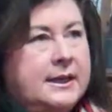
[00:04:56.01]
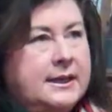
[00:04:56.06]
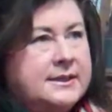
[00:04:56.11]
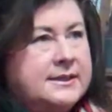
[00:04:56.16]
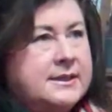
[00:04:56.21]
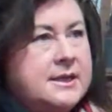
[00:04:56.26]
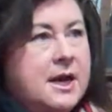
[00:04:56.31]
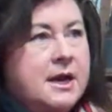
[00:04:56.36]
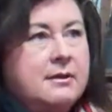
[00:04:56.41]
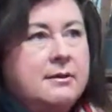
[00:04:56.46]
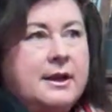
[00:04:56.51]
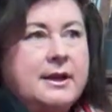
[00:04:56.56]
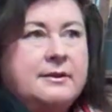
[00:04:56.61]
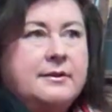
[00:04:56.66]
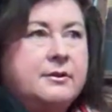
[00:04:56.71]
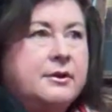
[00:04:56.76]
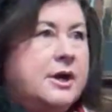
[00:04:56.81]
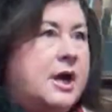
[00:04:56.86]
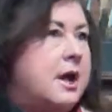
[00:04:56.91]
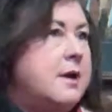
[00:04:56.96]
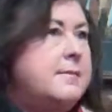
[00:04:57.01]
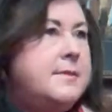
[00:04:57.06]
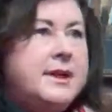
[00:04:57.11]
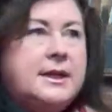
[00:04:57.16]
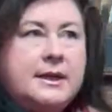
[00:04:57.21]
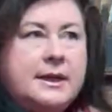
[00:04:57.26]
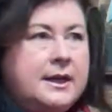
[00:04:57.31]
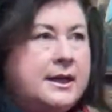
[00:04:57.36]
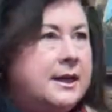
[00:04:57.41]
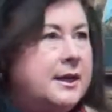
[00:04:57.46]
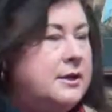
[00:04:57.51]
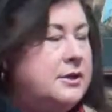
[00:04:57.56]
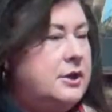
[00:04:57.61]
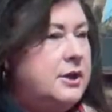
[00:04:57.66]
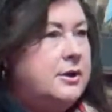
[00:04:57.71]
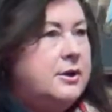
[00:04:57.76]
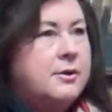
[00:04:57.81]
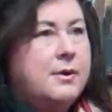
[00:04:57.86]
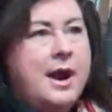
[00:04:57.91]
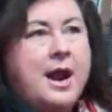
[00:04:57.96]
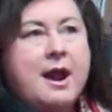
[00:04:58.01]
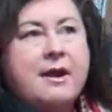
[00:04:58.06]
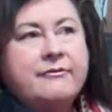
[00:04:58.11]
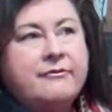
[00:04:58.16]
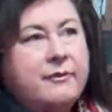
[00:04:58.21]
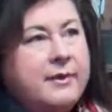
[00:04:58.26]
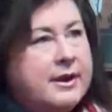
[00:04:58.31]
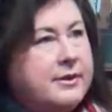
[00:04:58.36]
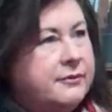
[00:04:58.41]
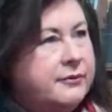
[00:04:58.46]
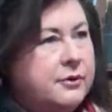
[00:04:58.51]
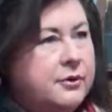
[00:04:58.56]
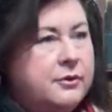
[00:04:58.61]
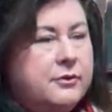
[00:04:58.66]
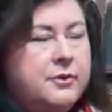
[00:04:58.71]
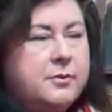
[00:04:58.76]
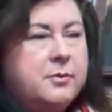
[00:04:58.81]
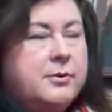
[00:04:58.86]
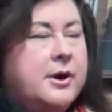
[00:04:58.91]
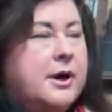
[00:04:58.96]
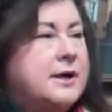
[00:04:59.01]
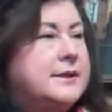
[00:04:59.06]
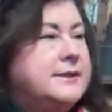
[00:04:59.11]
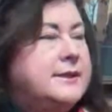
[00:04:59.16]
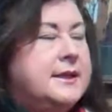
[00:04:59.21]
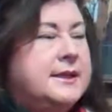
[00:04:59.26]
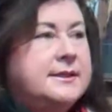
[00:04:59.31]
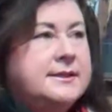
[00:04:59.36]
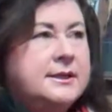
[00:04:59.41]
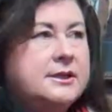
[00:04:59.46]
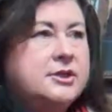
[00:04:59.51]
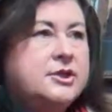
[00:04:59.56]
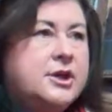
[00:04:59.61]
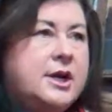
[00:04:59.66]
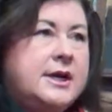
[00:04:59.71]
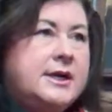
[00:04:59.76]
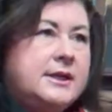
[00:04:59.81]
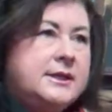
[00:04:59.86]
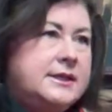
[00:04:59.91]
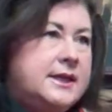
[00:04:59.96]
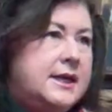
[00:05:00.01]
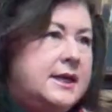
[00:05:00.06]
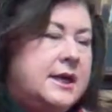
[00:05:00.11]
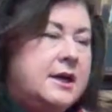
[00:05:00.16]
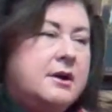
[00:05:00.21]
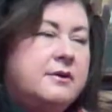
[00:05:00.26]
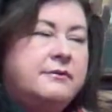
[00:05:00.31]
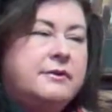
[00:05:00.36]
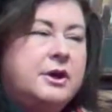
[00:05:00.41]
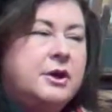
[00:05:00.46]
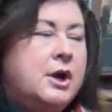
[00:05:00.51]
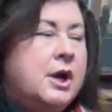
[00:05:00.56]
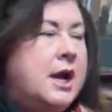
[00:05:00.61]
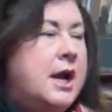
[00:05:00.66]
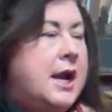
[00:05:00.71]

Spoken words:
It's not like they're coming in, halfway through the process and trying to take care of you.